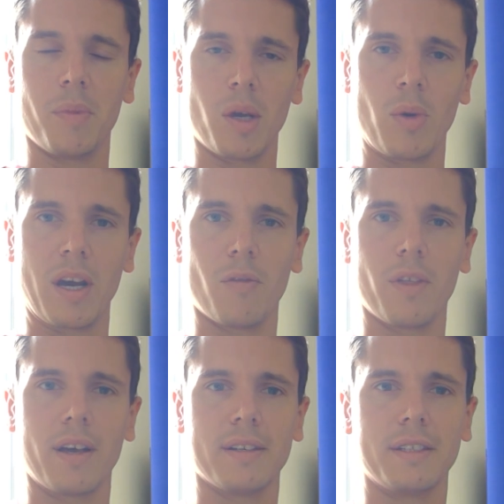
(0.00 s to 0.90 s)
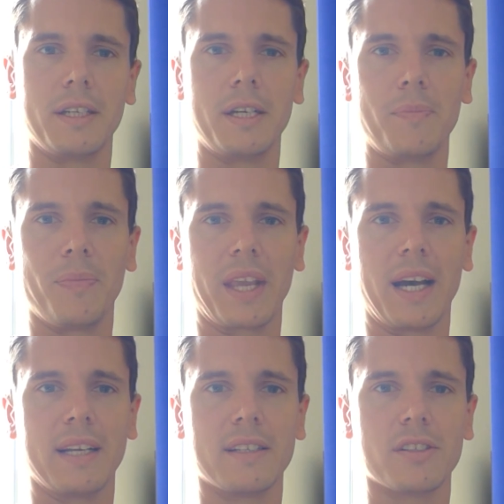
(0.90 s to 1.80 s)
to be aware of that
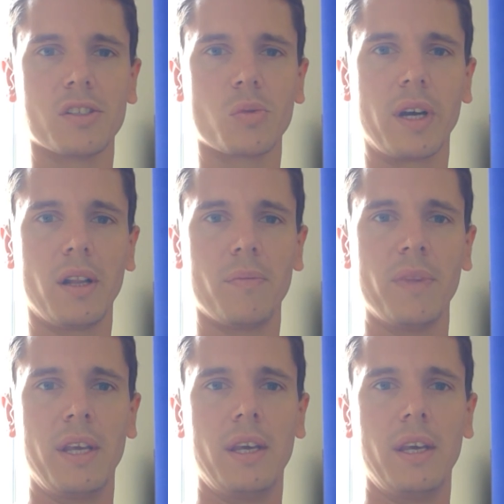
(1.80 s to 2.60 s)
guidance as well.